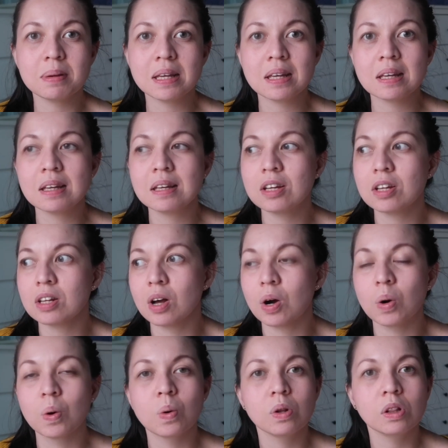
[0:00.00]
be
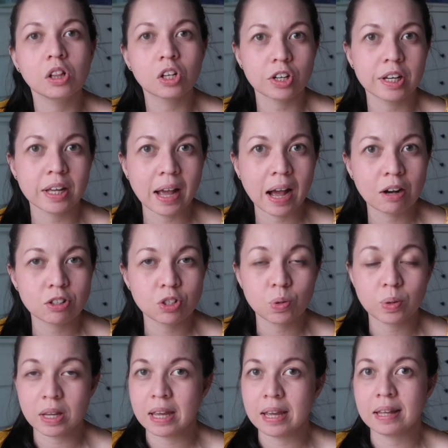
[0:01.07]
learning how
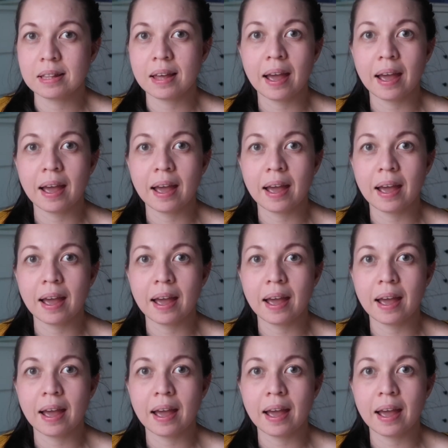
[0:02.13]
to eat,